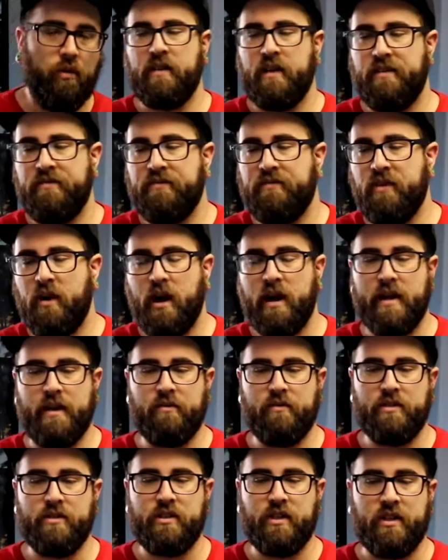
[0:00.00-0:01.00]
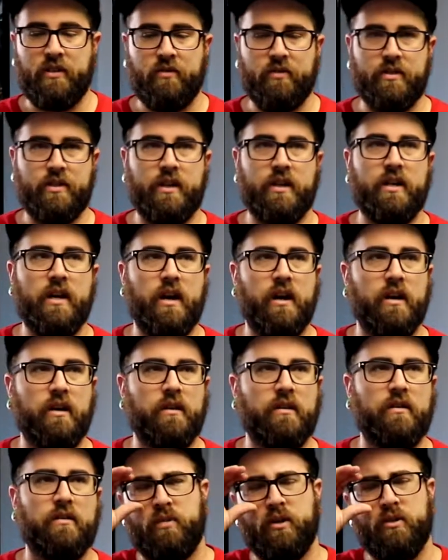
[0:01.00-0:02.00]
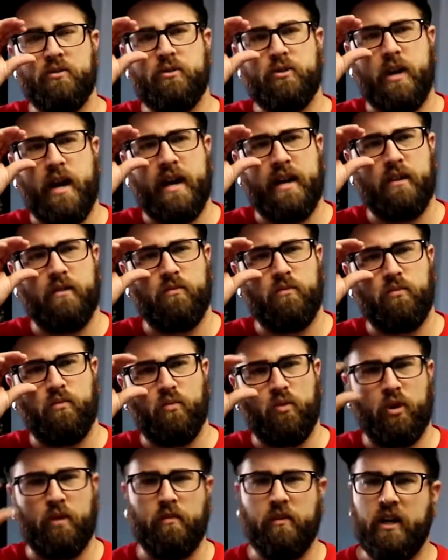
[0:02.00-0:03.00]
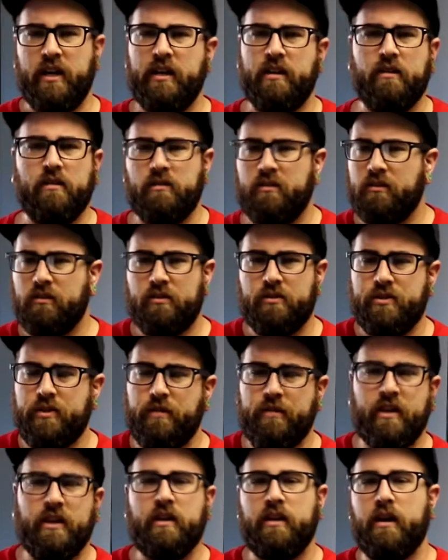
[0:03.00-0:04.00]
They fought it. It was a young blue dragon wormling or something.